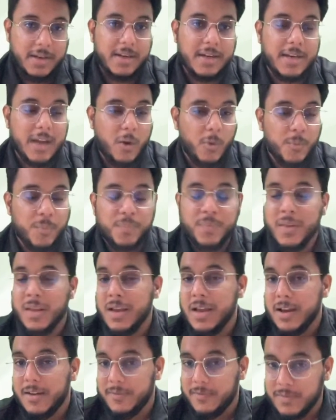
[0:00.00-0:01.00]
now.
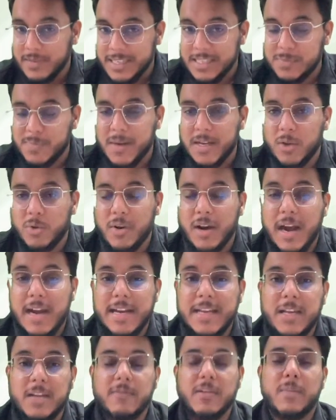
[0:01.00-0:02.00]
This particular
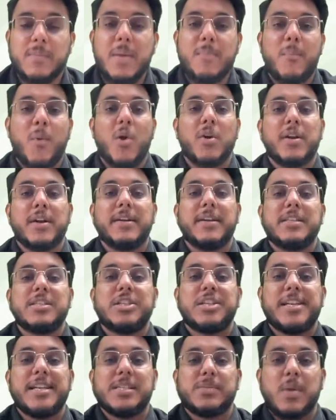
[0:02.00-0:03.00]
article will be important
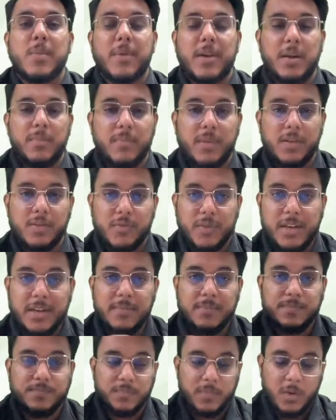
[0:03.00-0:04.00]
in GS paper number 3.
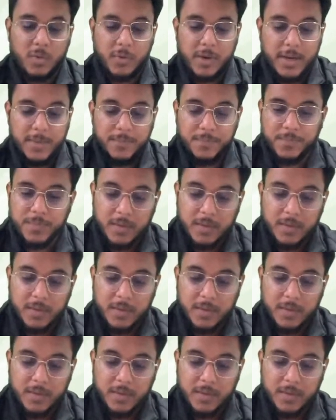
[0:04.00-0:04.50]
Okay.